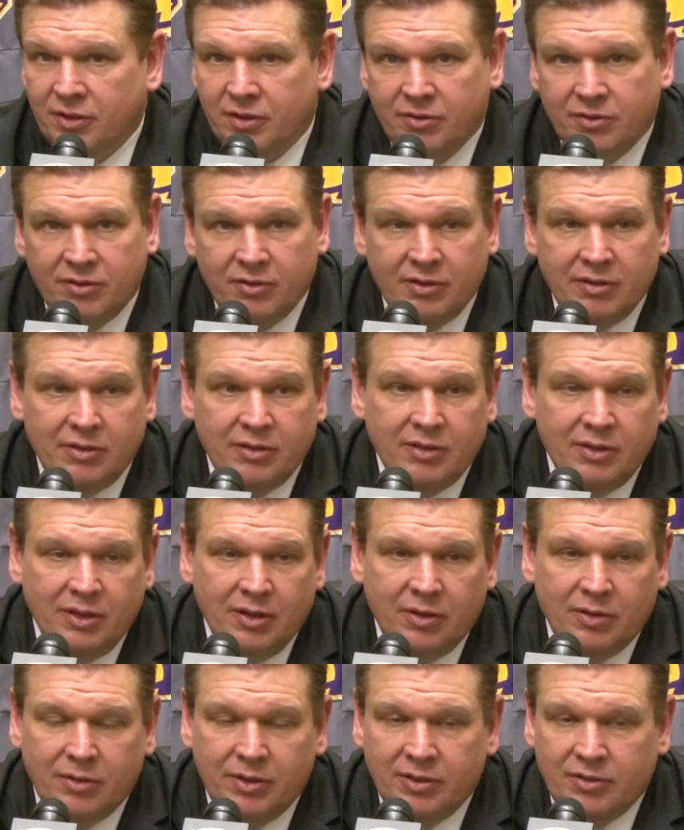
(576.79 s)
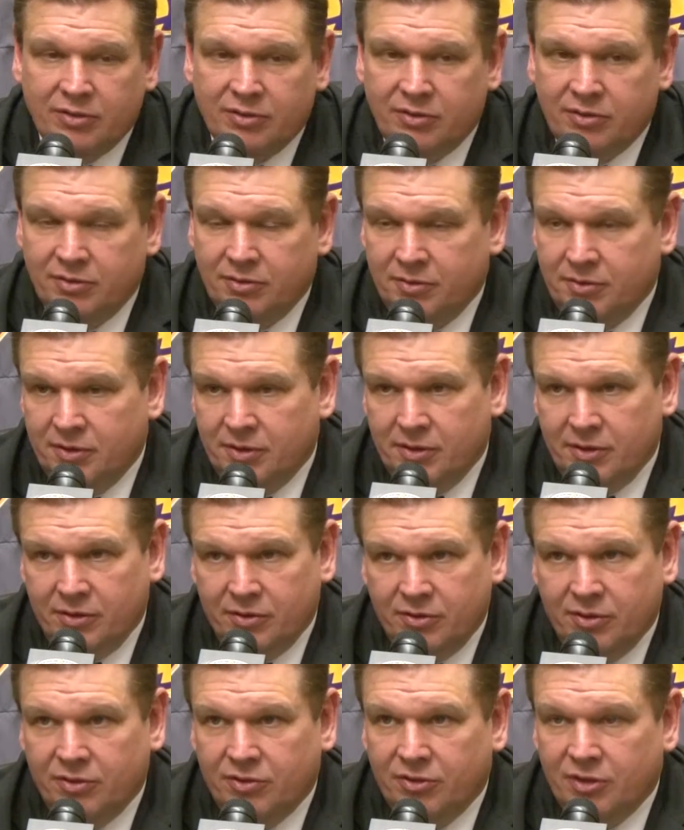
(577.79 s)
It's
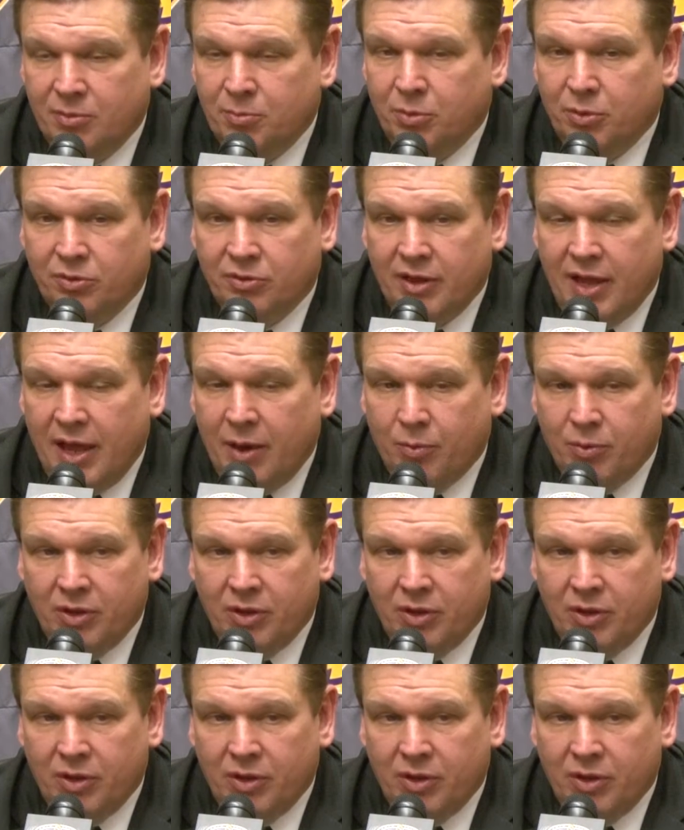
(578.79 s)
just simple as that.